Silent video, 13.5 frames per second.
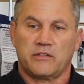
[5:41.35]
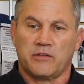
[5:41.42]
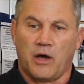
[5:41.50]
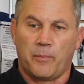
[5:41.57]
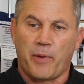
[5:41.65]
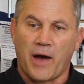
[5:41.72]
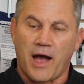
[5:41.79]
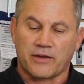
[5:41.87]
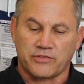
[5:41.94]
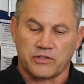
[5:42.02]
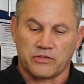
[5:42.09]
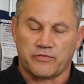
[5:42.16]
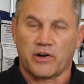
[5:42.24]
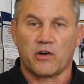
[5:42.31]
Epoxy
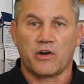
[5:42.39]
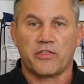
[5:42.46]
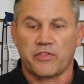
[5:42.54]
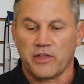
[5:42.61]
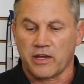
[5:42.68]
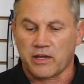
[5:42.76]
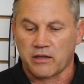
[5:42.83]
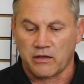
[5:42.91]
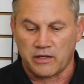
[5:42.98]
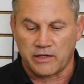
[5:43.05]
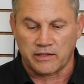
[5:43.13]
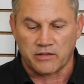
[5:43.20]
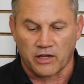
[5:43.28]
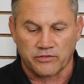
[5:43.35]
is very thick and
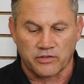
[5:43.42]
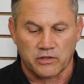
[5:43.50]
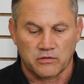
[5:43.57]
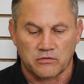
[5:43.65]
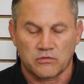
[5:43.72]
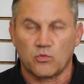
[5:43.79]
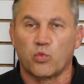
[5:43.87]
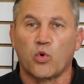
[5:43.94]
it doesn't